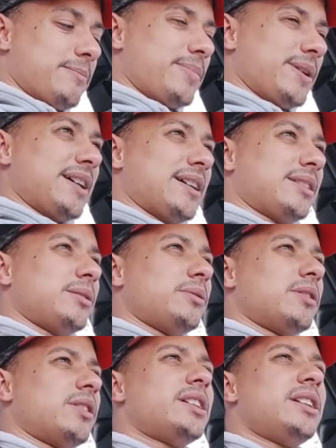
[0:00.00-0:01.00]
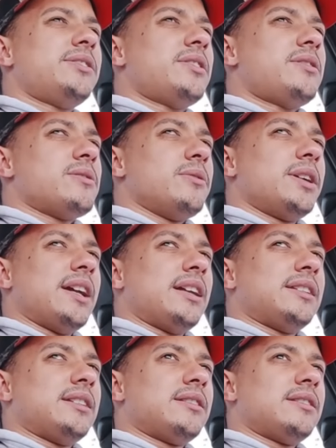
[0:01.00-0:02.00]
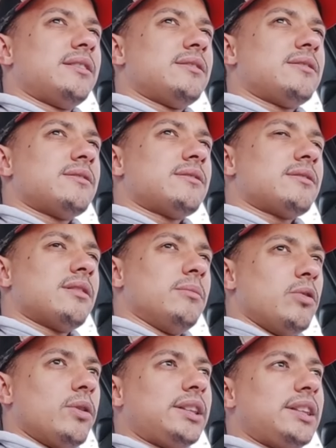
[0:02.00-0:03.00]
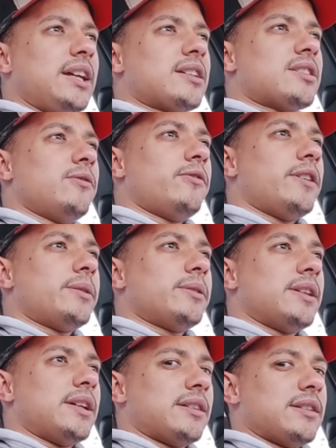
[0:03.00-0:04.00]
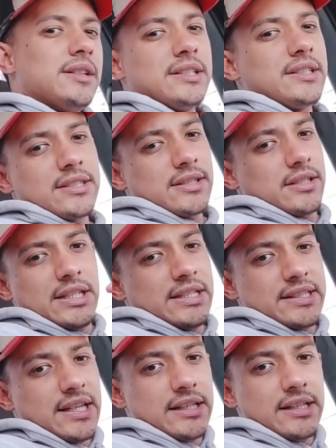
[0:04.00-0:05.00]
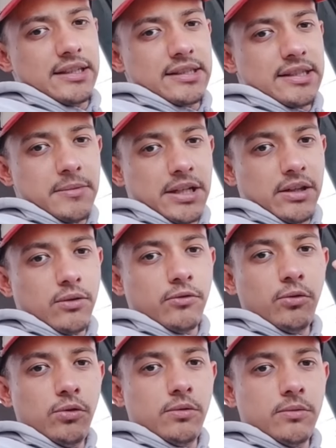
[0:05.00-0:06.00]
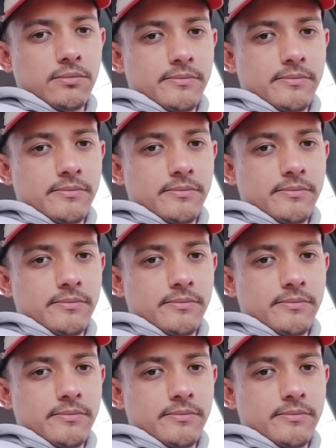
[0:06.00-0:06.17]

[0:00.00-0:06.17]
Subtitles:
But the closer I was looking at it, the more that I actually found that it's exactly the same like your full